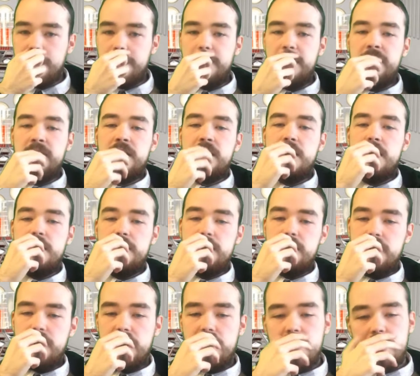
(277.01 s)

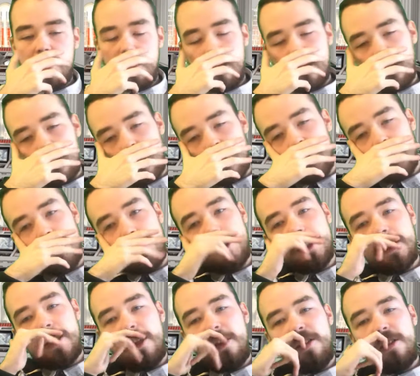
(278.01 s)
You
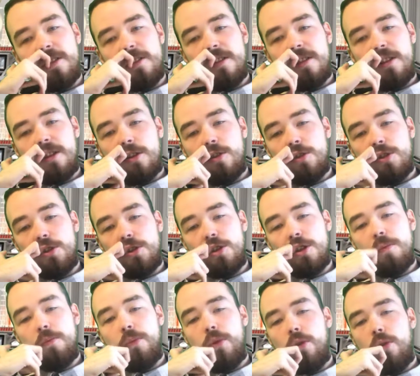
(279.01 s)
could tell that Chris
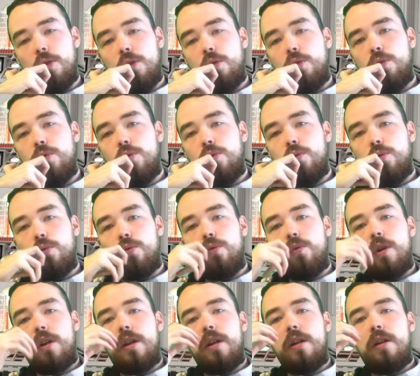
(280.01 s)
Chibnall,
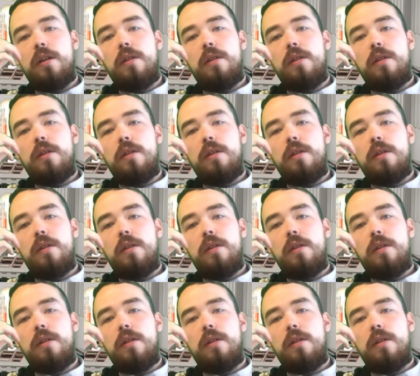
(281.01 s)
who